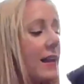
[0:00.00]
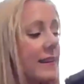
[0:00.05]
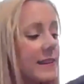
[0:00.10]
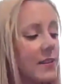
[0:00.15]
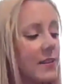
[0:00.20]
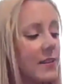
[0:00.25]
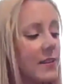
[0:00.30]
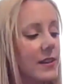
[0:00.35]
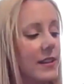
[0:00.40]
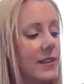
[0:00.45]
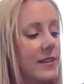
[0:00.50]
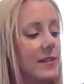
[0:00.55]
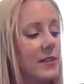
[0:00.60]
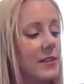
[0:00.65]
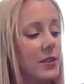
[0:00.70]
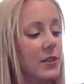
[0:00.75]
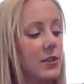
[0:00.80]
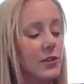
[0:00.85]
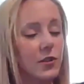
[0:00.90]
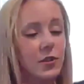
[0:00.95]
a little
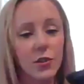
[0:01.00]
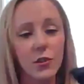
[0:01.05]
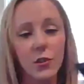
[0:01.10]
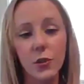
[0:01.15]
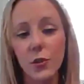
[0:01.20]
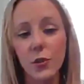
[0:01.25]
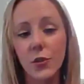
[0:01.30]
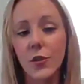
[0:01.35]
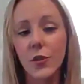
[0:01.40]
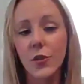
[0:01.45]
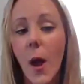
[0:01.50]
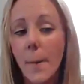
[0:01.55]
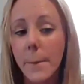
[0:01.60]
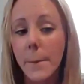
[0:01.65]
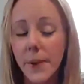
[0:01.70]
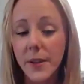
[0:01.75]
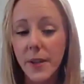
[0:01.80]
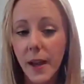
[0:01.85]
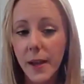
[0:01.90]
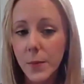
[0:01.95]
easier to use.
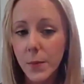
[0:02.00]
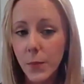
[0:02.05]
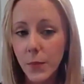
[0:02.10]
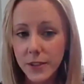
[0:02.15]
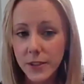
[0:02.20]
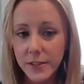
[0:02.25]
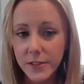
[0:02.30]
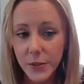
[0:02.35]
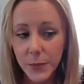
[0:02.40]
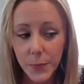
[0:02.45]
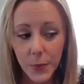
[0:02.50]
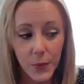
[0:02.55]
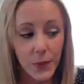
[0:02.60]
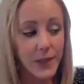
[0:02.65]
But I wanted to